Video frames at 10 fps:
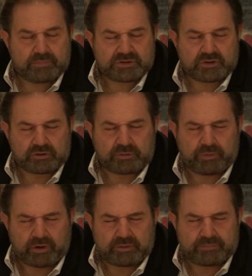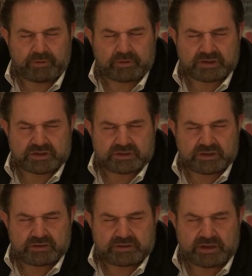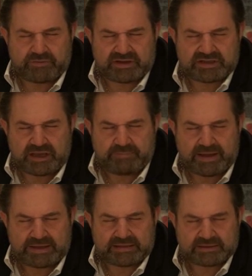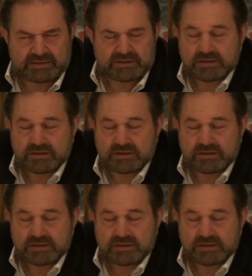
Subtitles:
what's it called? Not politics. Red tape and.